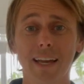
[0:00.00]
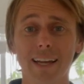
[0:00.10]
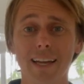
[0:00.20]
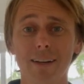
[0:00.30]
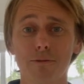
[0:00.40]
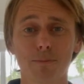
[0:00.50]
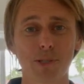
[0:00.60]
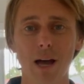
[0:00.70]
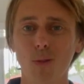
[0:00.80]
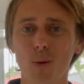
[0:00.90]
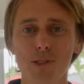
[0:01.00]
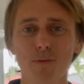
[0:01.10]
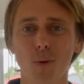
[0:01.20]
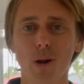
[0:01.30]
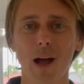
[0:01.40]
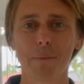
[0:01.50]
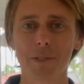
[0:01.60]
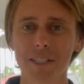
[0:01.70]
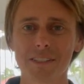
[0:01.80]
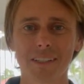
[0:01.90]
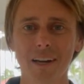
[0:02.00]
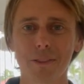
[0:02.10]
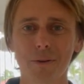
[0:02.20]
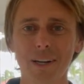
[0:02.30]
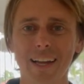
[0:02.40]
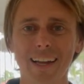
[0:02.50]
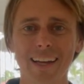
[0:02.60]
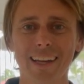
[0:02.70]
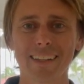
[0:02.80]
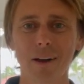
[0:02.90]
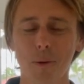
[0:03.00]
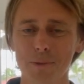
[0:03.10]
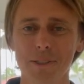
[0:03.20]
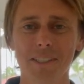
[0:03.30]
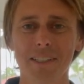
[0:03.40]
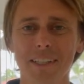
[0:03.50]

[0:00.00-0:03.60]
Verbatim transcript: And from Southwest Florida, I'm Dustin Guthrie and hope to see you